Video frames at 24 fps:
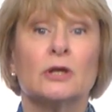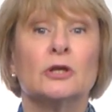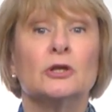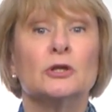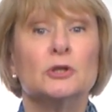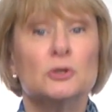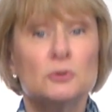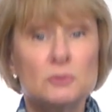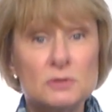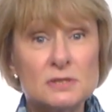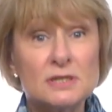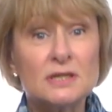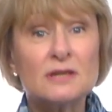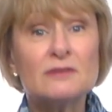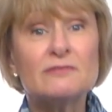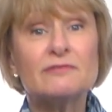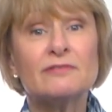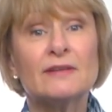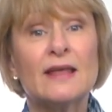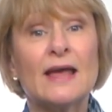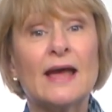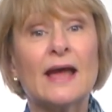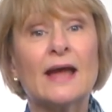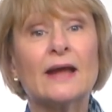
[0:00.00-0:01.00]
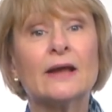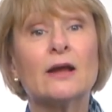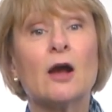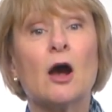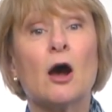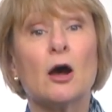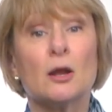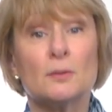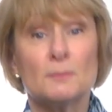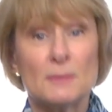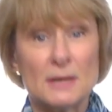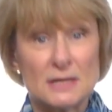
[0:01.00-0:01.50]
Using a flag
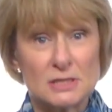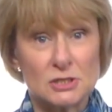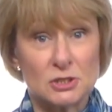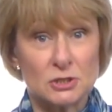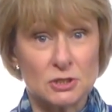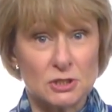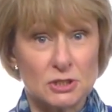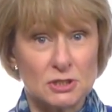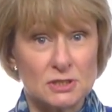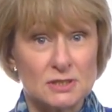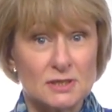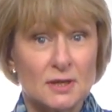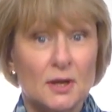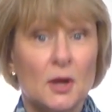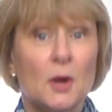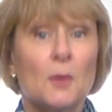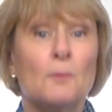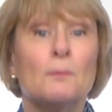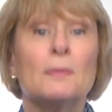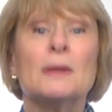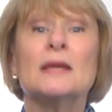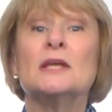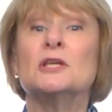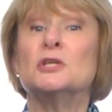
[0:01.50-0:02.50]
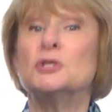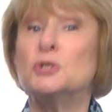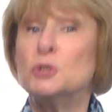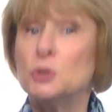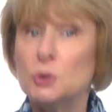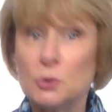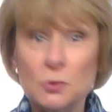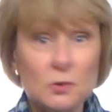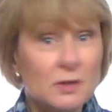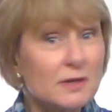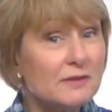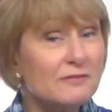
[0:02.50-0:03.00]
on messages means
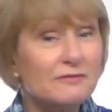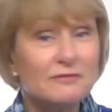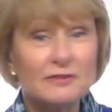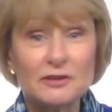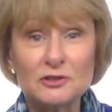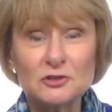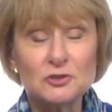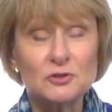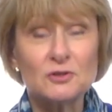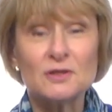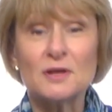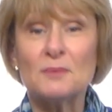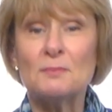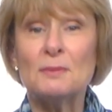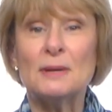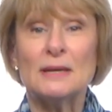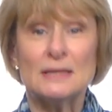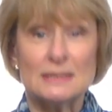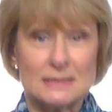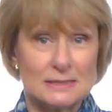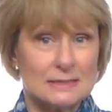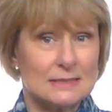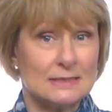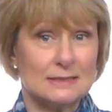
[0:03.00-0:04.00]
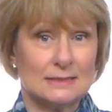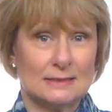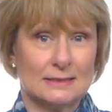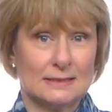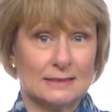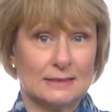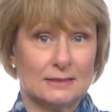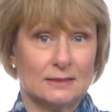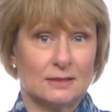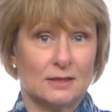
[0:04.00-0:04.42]
you can filter them instantly,